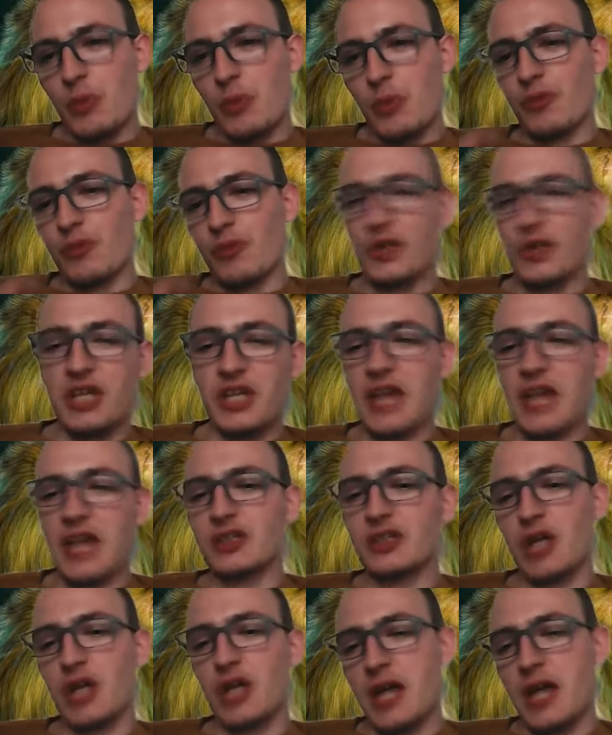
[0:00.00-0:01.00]
But for the
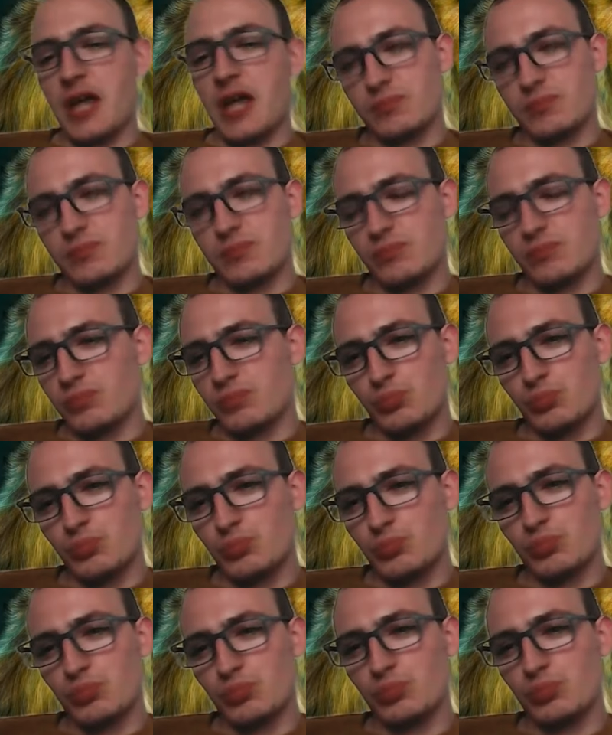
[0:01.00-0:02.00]
next like
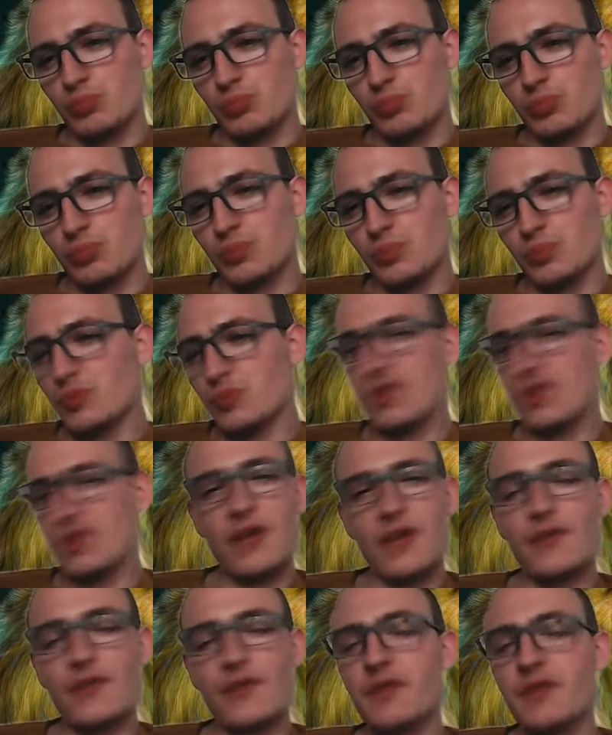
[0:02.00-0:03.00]

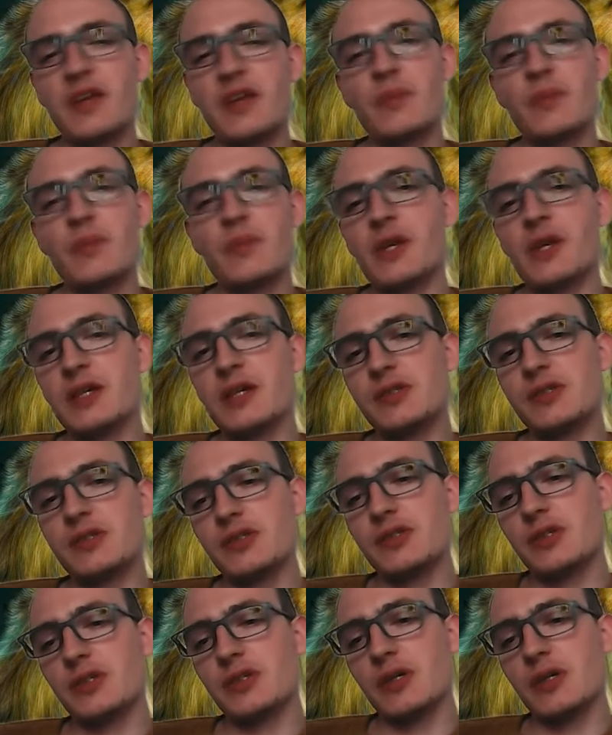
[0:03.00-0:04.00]
10 15
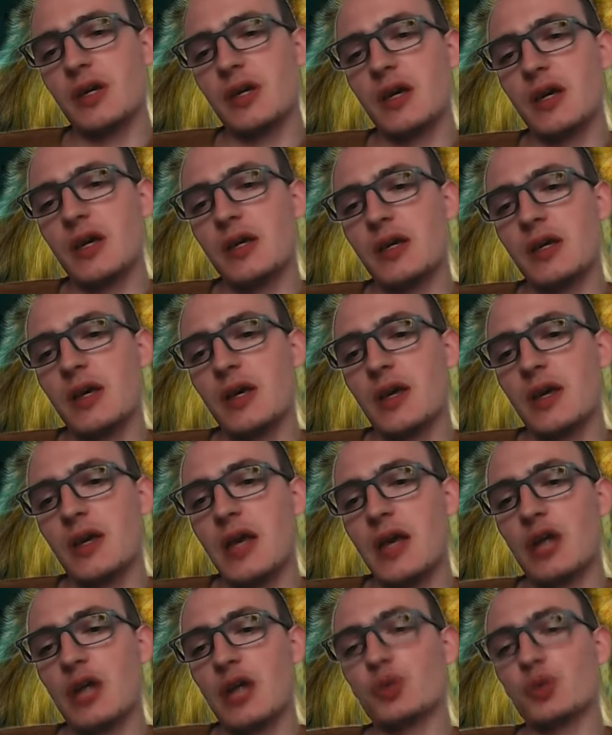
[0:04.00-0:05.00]
minutes,
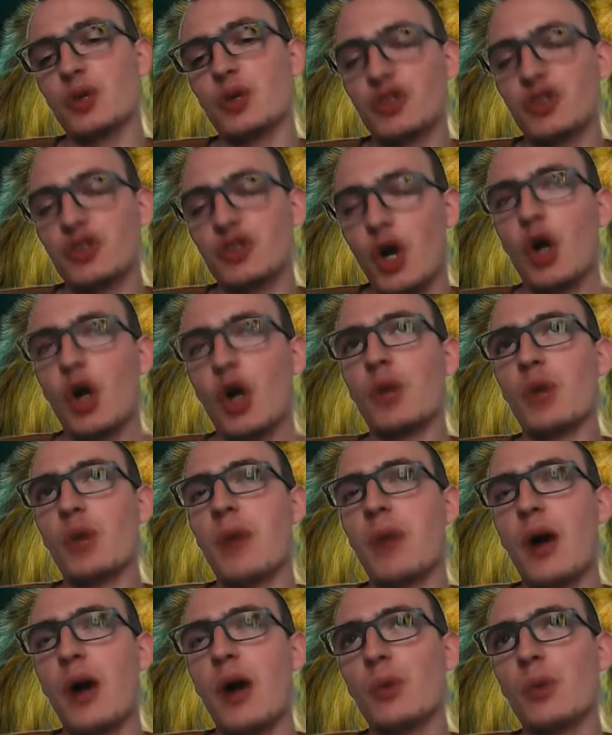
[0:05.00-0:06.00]
I just want to talk
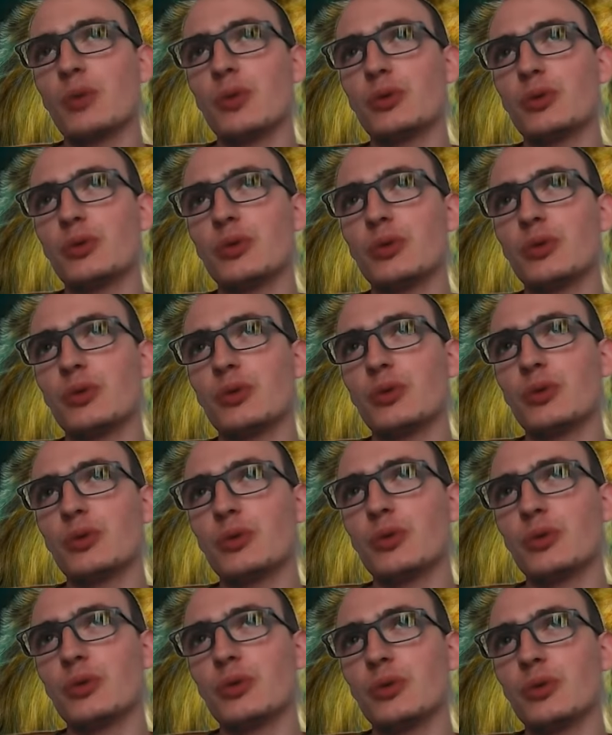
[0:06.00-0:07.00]
about
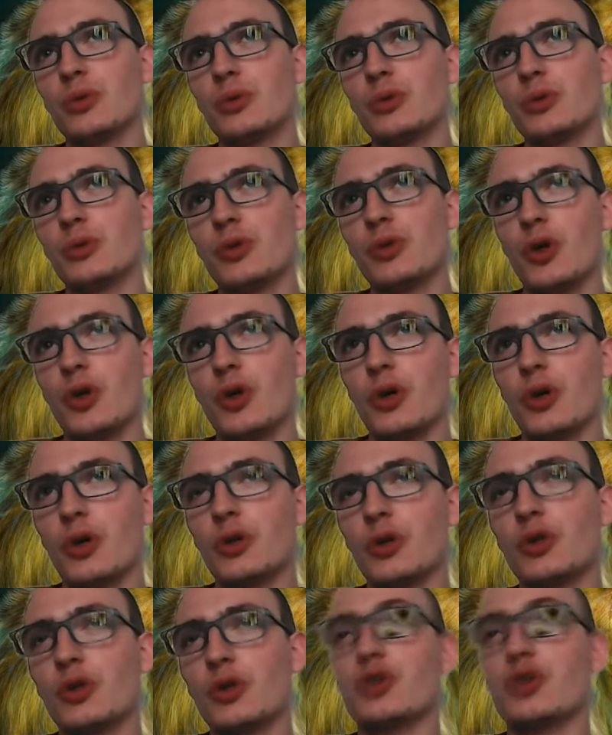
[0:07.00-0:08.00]
the
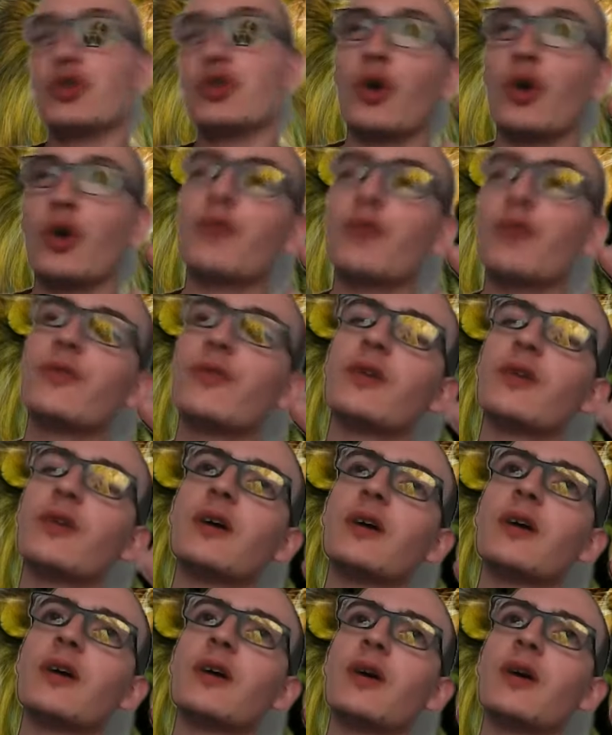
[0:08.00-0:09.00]
the stuff
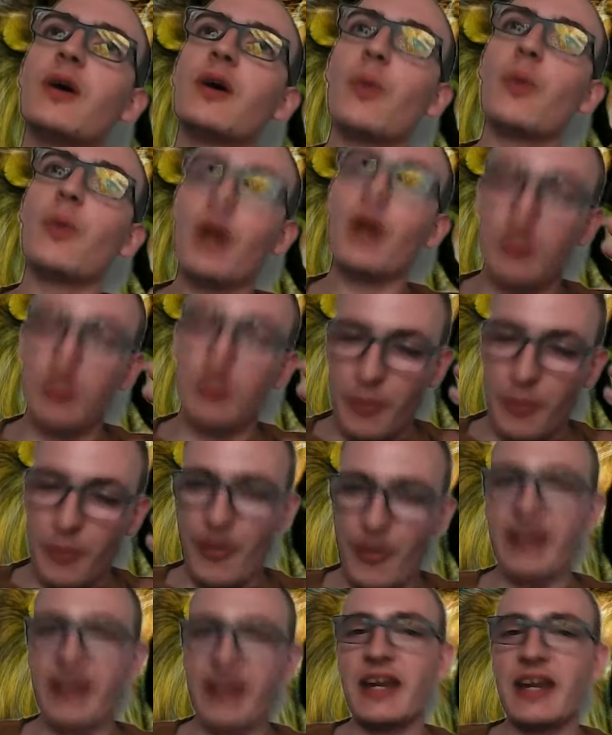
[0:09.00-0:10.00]
we're going to be
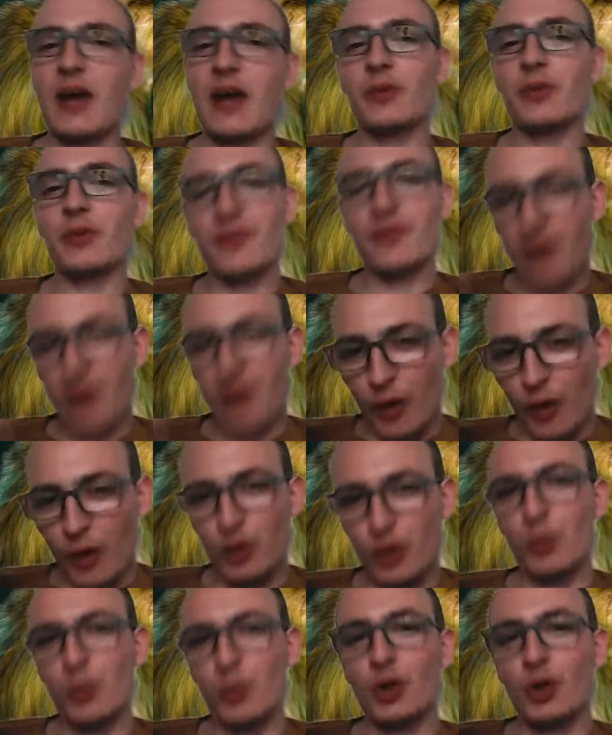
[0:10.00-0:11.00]
bringing out, the
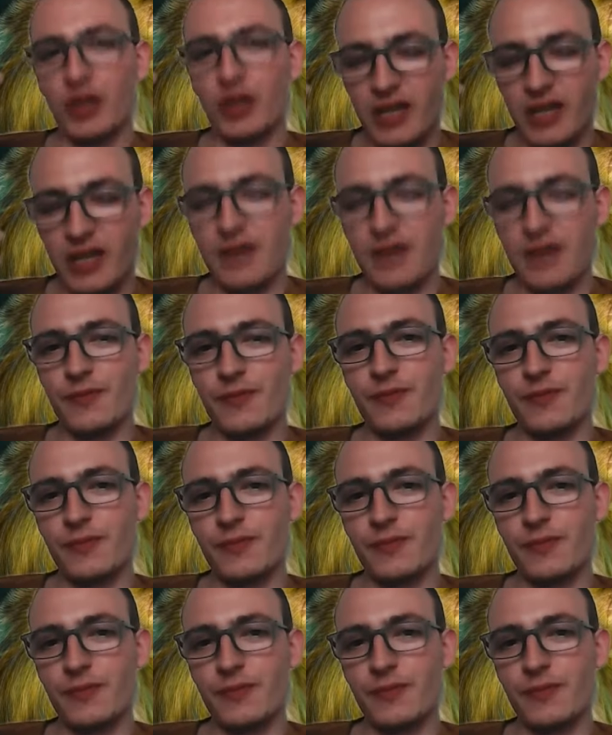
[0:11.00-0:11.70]
value we're going to give